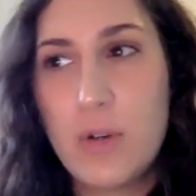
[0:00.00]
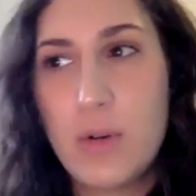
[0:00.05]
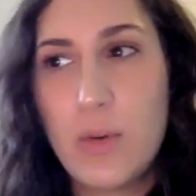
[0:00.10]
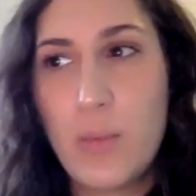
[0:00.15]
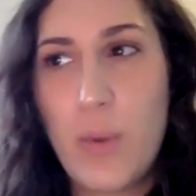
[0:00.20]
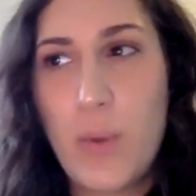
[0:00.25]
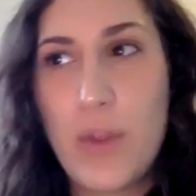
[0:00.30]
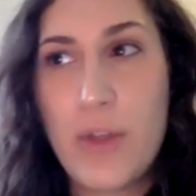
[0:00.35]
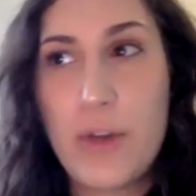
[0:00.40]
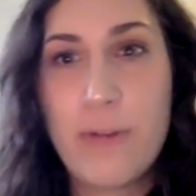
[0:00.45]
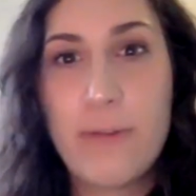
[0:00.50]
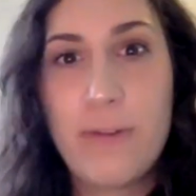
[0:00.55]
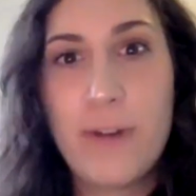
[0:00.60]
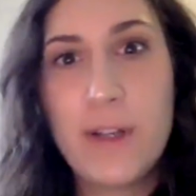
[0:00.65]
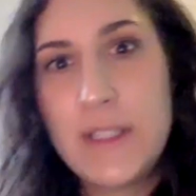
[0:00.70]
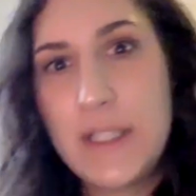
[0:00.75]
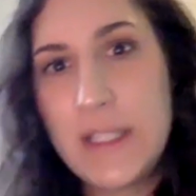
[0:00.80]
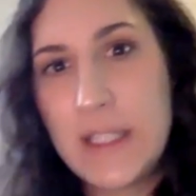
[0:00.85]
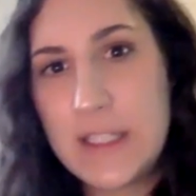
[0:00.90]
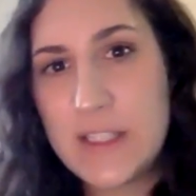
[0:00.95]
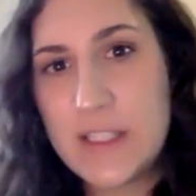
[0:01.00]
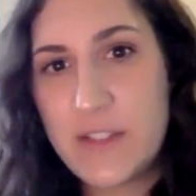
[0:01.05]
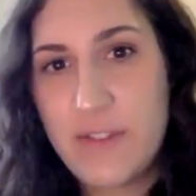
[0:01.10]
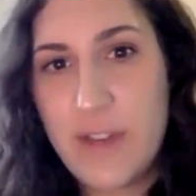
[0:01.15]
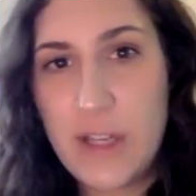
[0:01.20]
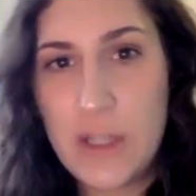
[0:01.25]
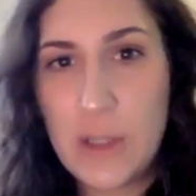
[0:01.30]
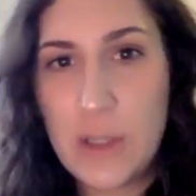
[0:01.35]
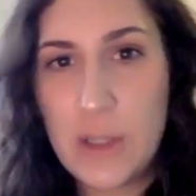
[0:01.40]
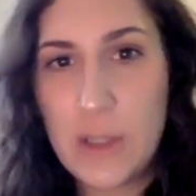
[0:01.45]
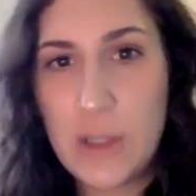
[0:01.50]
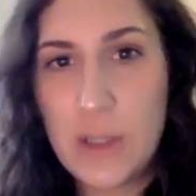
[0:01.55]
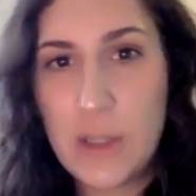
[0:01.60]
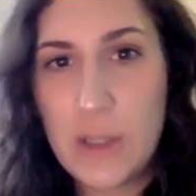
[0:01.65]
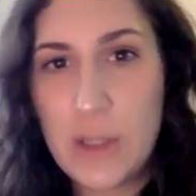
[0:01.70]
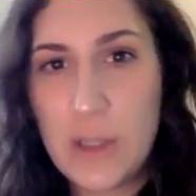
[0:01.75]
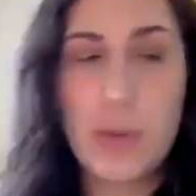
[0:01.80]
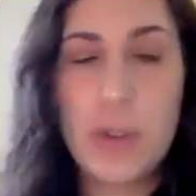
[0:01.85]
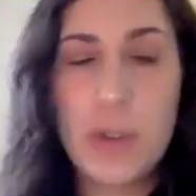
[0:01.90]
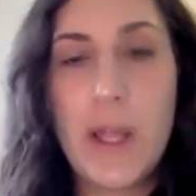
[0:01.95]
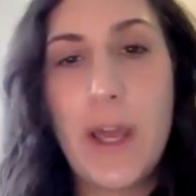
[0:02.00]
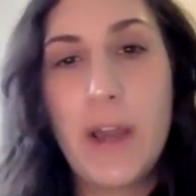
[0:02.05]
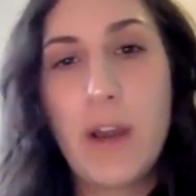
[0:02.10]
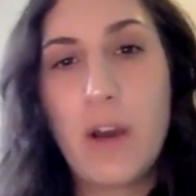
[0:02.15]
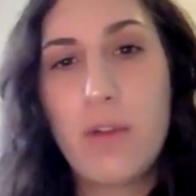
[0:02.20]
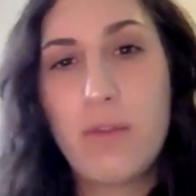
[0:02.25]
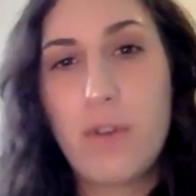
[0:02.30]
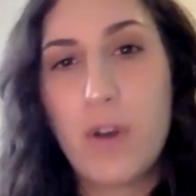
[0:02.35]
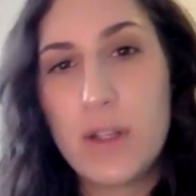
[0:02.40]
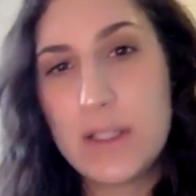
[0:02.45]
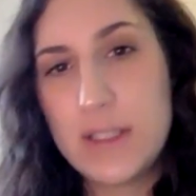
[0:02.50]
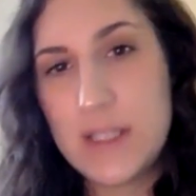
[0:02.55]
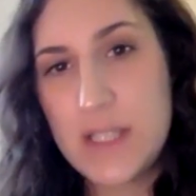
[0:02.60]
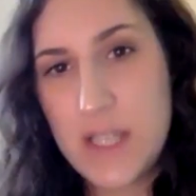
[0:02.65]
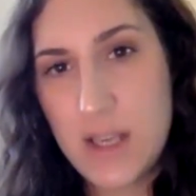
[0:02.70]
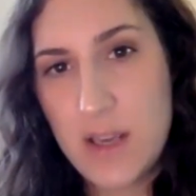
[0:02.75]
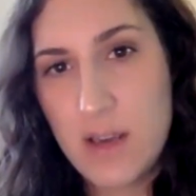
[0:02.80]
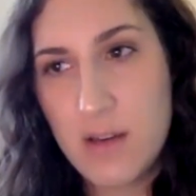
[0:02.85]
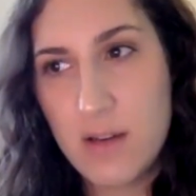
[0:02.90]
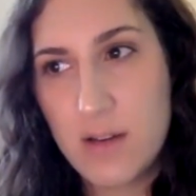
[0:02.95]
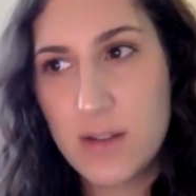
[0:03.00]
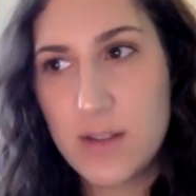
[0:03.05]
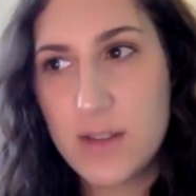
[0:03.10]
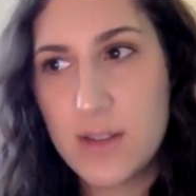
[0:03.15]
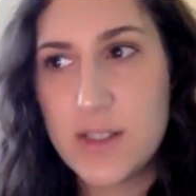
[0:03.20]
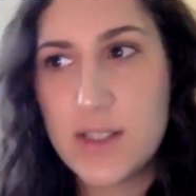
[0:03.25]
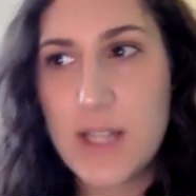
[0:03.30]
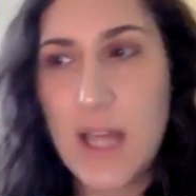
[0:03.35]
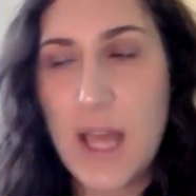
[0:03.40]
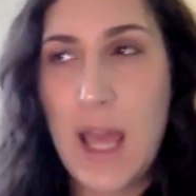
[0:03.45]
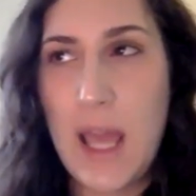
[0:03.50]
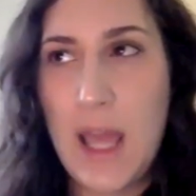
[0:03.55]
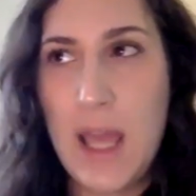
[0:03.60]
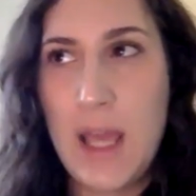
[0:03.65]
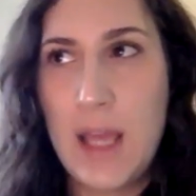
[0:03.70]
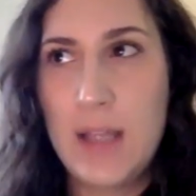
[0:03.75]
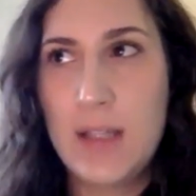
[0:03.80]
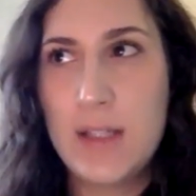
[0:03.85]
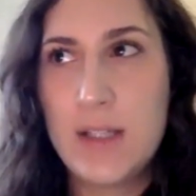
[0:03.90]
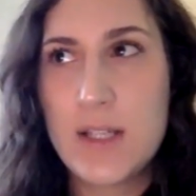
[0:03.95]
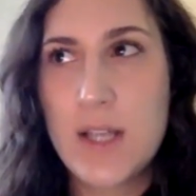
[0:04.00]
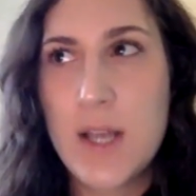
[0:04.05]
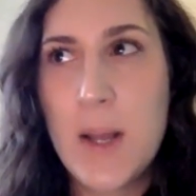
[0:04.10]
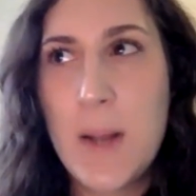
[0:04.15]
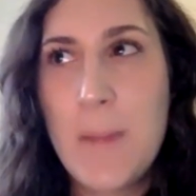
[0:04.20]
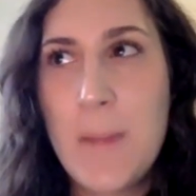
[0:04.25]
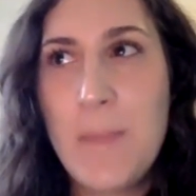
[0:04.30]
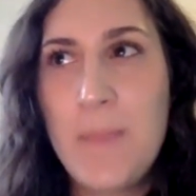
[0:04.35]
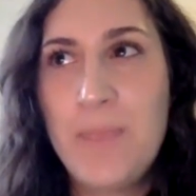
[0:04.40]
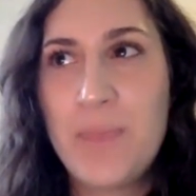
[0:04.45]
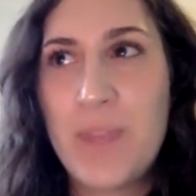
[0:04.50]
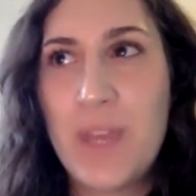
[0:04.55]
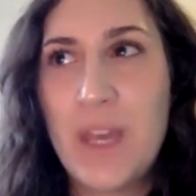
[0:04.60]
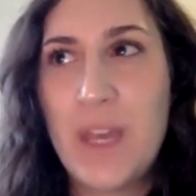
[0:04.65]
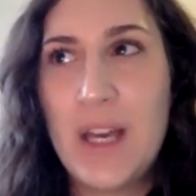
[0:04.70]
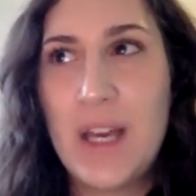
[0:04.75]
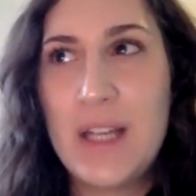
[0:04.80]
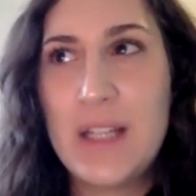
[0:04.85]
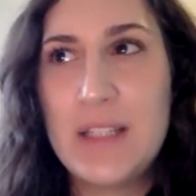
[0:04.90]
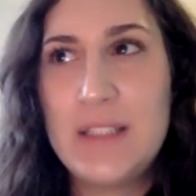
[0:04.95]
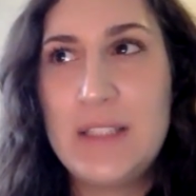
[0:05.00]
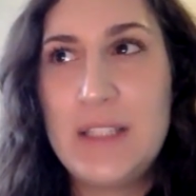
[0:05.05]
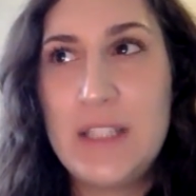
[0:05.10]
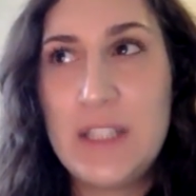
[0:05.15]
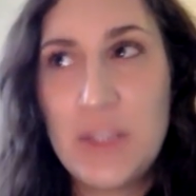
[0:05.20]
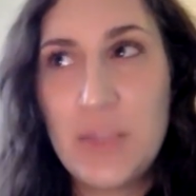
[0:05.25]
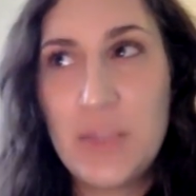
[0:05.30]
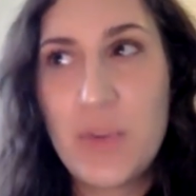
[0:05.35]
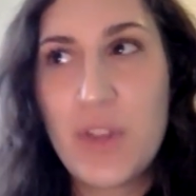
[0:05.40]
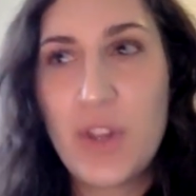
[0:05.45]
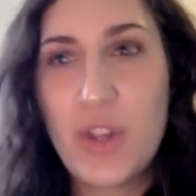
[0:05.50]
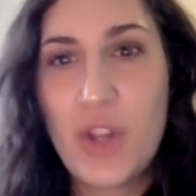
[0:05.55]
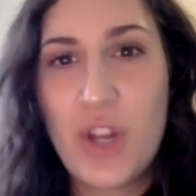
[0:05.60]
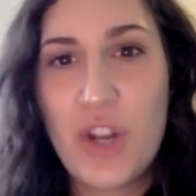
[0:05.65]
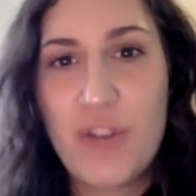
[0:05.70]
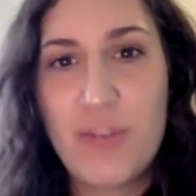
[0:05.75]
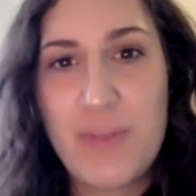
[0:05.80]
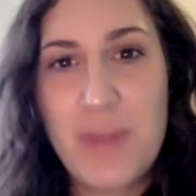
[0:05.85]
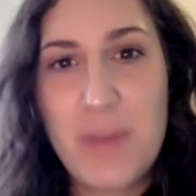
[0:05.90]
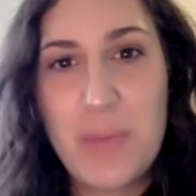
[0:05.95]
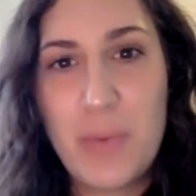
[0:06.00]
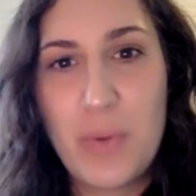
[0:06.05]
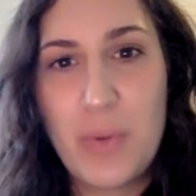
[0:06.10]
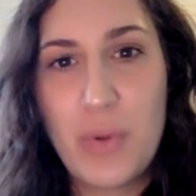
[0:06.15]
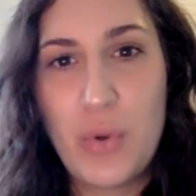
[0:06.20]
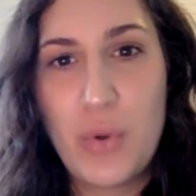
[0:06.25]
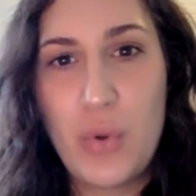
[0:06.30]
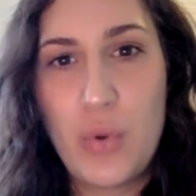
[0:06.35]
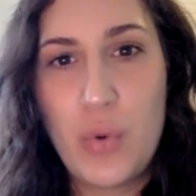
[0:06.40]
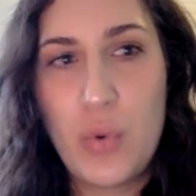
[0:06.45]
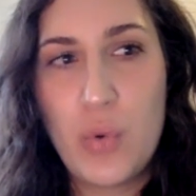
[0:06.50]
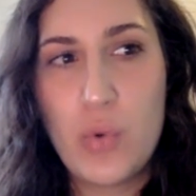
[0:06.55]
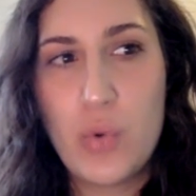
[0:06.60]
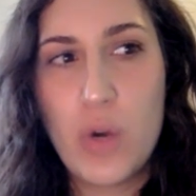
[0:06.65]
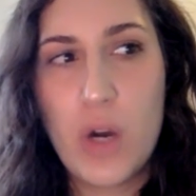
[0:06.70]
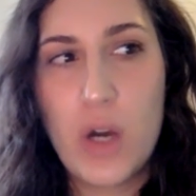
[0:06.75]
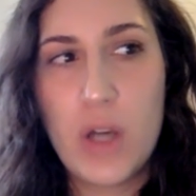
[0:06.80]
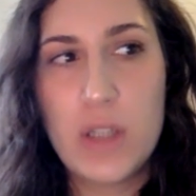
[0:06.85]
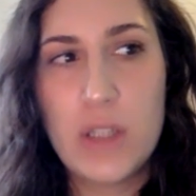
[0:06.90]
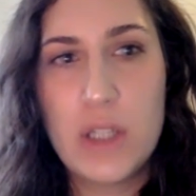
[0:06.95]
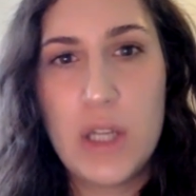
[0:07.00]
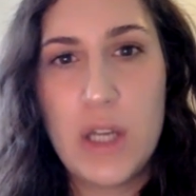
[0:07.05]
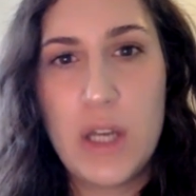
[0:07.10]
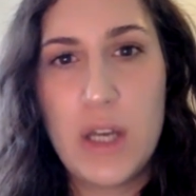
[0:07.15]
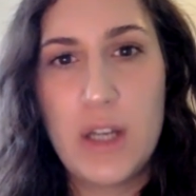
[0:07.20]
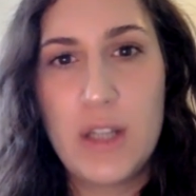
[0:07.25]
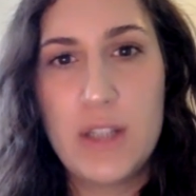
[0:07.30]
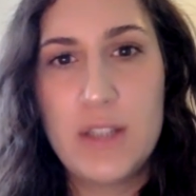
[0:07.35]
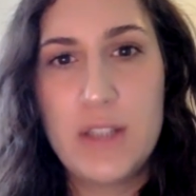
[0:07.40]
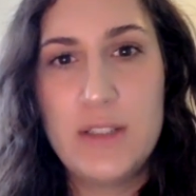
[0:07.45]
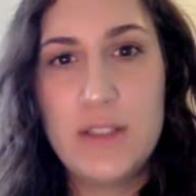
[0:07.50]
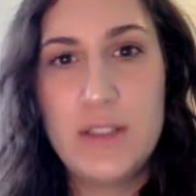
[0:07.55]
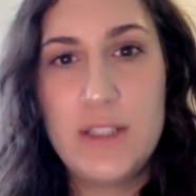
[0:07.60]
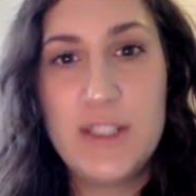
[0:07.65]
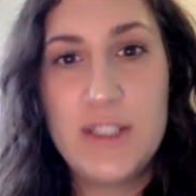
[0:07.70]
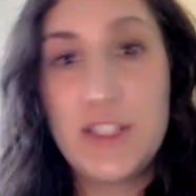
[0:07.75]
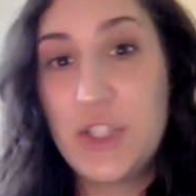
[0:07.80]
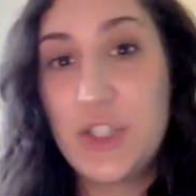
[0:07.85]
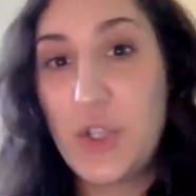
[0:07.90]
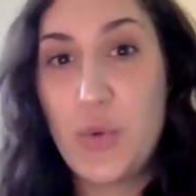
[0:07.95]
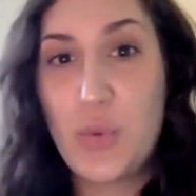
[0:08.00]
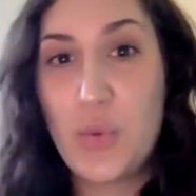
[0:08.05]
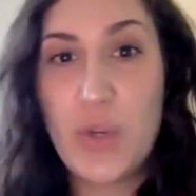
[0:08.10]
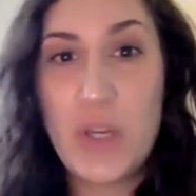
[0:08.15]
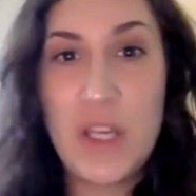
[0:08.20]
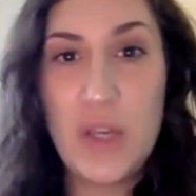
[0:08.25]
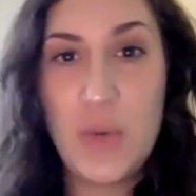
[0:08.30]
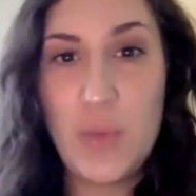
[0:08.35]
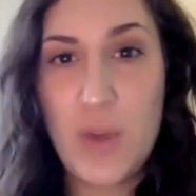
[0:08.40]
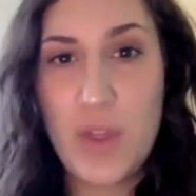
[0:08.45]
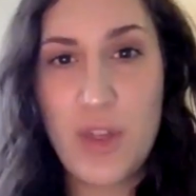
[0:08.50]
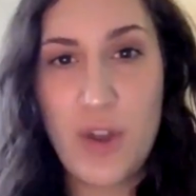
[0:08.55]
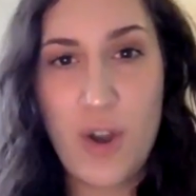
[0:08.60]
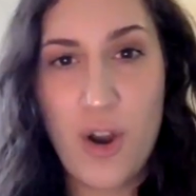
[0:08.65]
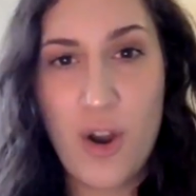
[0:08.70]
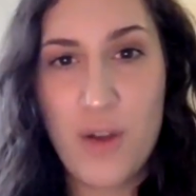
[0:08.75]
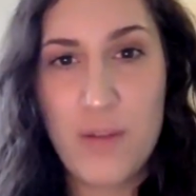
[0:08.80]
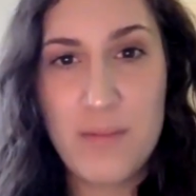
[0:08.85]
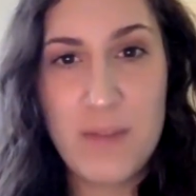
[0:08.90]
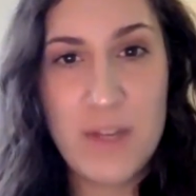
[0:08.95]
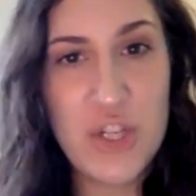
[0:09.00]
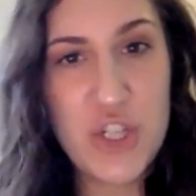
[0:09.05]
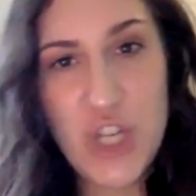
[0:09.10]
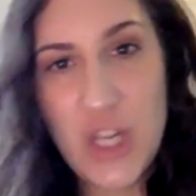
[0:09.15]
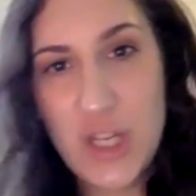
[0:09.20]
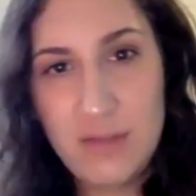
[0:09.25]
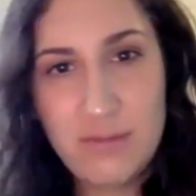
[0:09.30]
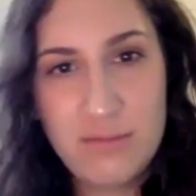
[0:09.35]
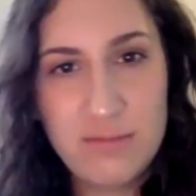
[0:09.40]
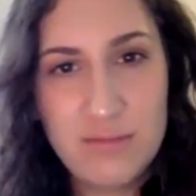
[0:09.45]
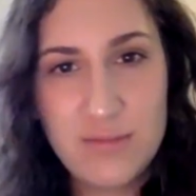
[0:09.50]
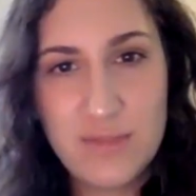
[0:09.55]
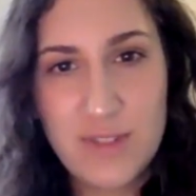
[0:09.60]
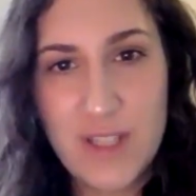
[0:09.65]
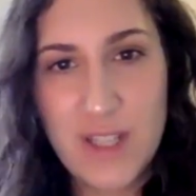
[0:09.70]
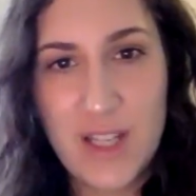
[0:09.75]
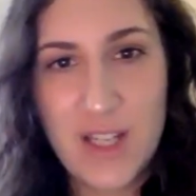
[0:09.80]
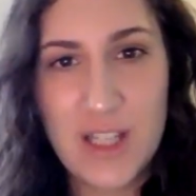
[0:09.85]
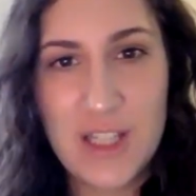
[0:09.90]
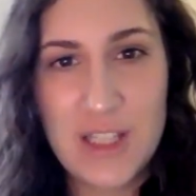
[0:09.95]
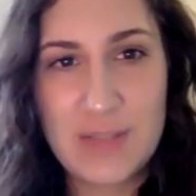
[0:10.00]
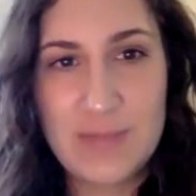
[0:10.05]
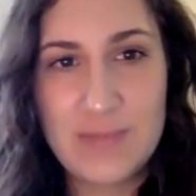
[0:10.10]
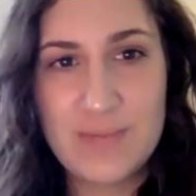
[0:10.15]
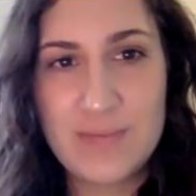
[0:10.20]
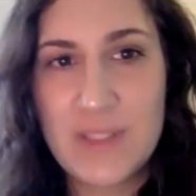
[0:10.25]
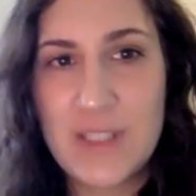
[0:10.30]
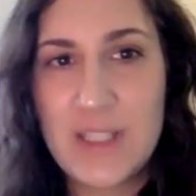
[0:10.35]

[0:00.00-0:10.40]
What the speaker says: whether funding is available and relying on volunteers and dealing with a lot of people who disagree with our mission. That